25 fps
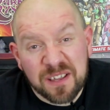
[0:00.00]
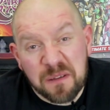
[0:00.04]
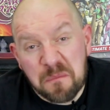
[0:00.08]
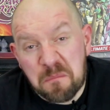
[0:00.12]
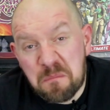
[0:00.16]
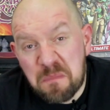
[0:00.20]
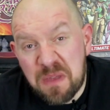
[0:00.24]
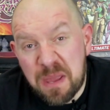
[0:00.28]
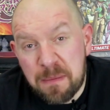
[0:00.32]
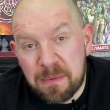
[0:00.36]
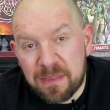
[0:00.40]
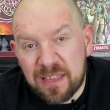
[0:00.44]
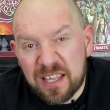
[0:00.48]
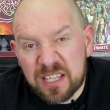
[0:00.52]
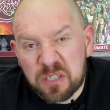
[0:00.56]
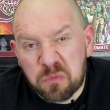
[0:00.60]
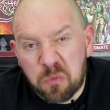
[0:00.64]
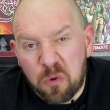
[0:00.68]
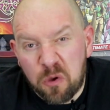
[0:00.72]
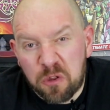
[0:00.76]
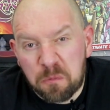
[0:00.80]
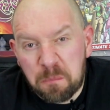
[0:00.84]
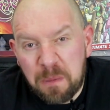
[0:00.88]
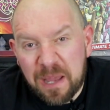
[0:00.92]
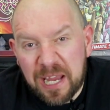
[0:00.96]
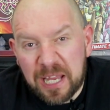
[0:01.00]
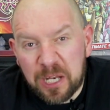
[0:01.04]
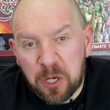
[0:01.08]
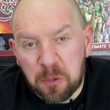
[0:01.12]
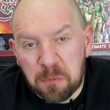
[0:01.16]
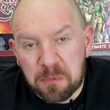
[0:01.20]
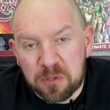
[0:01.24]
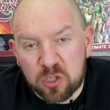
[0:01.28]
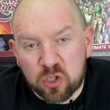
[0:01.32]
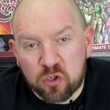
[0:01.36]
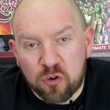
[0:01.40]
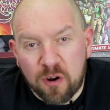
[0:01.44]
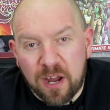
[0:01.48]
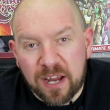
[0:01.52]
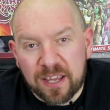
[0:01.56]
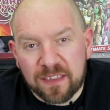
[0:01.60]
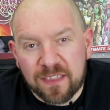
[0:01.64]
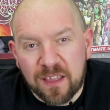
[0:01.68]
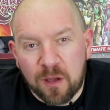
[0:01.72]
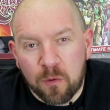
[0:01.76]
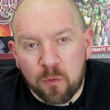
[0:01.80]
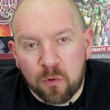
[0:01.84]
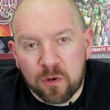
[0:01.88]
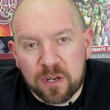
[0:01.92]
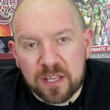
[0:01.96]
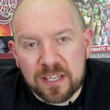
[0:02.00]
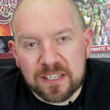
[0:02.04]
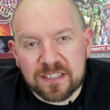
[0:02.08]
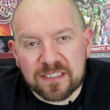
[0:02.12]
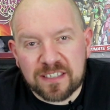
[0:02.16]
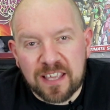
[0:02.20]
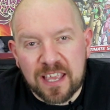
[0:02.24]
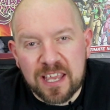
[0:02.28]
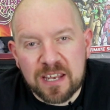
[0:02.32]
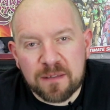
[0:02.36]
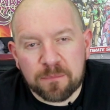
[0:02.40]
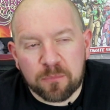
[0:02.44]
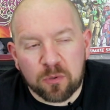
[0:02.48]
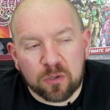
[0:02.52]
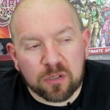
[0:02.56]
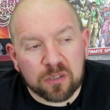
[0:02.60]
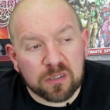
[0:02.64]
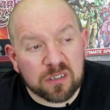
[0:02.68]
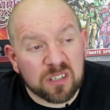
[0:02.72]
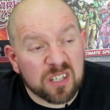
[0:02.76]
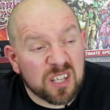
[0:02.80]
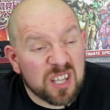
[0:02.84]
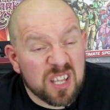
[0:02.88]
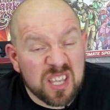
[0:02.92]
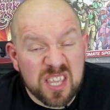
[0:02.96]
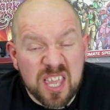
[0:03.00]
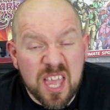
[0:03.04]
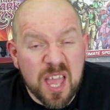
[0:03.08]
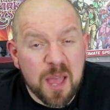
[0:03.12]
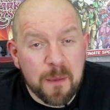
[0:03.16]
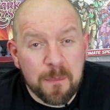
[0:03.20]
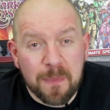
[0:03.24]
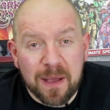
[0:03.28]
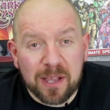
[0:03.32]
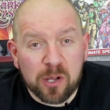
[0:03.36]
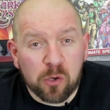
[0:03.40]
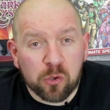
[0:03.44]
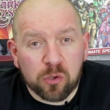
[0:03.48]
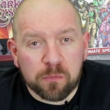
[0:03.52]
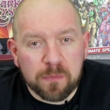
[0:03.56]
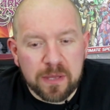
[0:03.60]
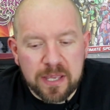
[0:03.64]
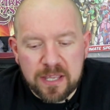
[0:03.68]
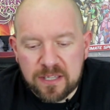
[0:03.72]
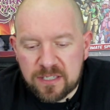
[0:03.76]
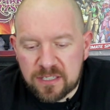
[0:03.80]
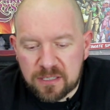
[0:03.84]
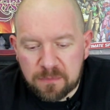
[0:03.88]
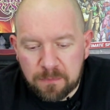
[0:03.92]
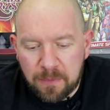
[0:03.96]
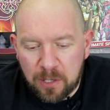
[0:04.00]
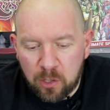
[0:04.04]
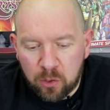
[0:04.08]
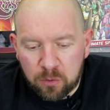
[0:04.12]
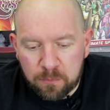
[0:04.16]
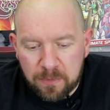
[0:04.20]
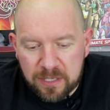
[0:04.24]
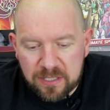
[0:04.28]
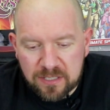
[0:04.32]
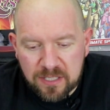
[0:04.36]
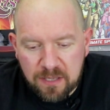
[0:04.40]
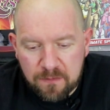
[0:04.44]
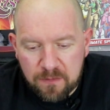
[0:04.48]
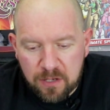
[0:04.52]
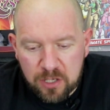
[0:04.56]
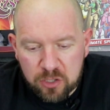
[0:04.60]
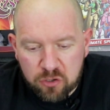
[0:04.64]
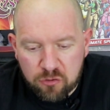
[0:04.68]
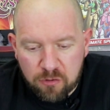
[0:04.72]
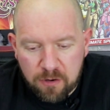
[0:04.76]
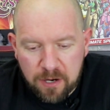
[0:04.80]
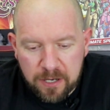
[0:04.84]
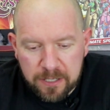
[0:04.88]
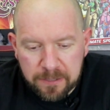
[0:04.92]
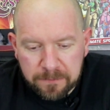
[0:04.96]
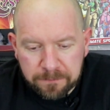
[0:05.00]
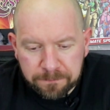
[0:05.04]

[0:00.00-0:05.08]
Maybe that's worth picking up and trying that one instead. But yeah, by all means, give it a try.